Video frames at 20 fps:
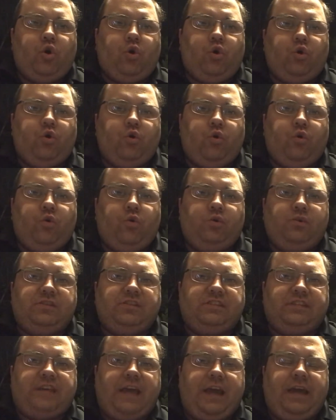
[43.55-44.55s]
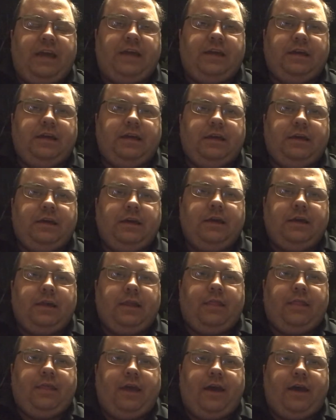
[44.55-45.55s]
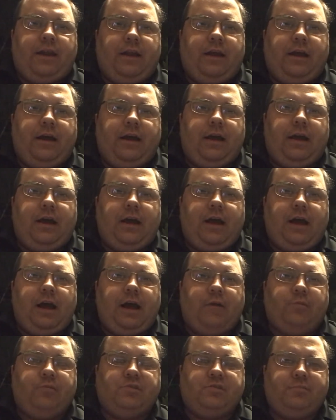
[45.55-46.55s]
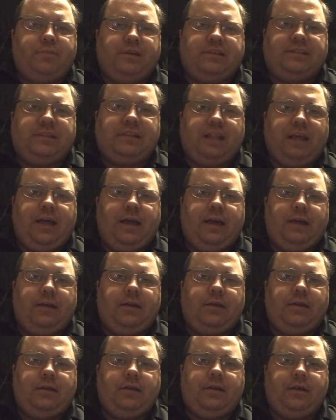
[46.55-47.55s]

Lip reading: who say that I was misled